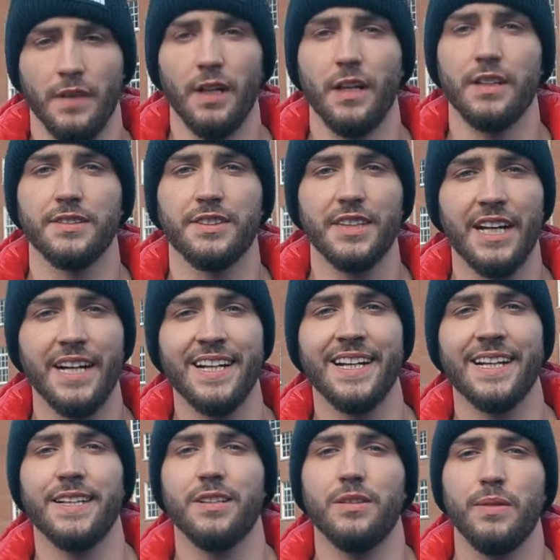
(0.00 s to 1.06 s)
On
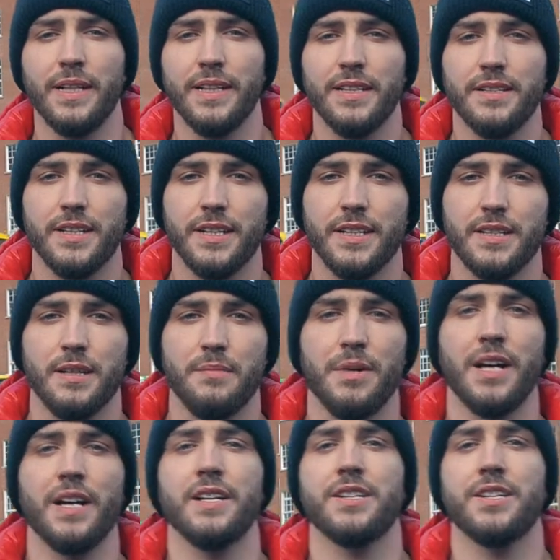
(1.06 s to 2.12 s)
Saturday the 26th of
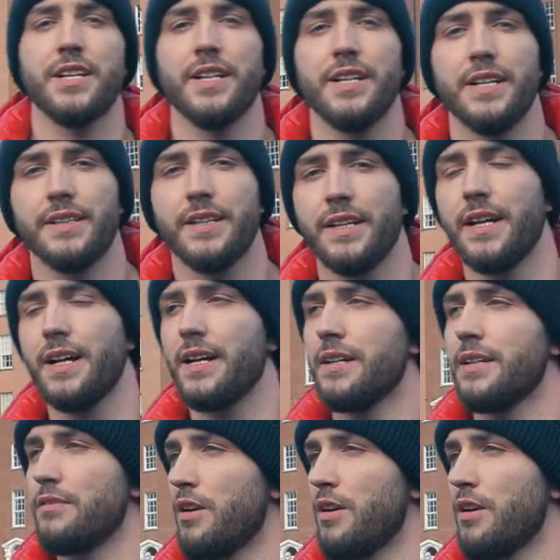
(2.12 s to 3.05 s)
March here at the Garden of